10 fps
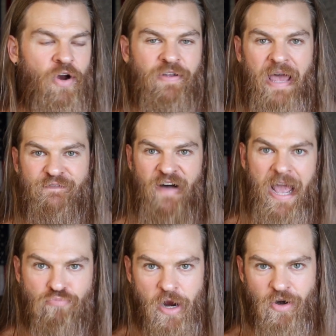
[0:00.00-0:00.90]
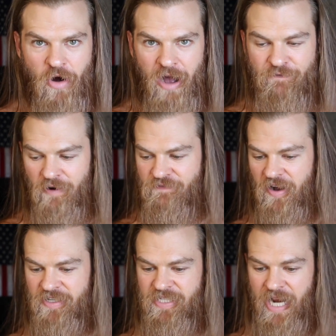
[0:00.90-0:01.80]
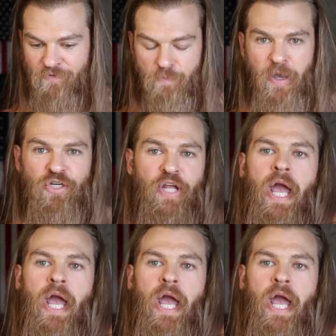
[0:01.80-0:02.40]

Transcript: Turn that vibrator off for a fucking second. Every picture,